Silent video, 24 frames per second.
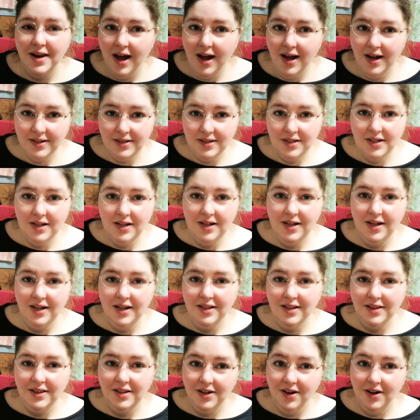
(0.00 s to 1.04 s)
not
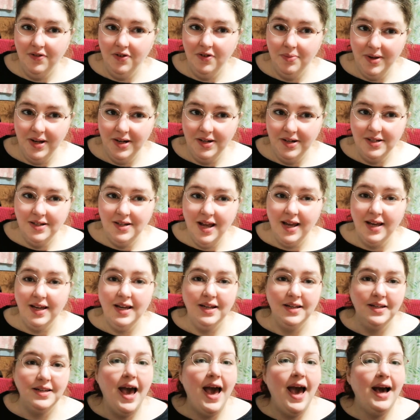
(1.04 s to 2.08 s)
the government
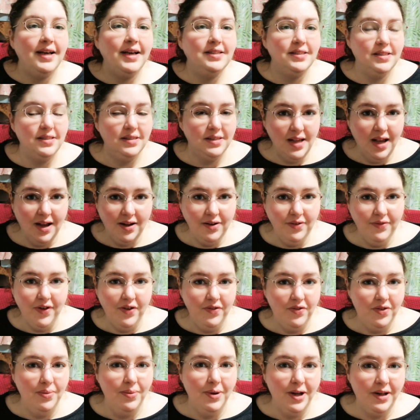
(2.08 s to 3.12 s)
taking taxes out
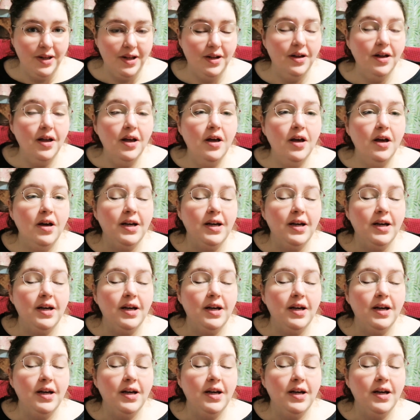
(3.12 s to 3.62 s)
of everybody.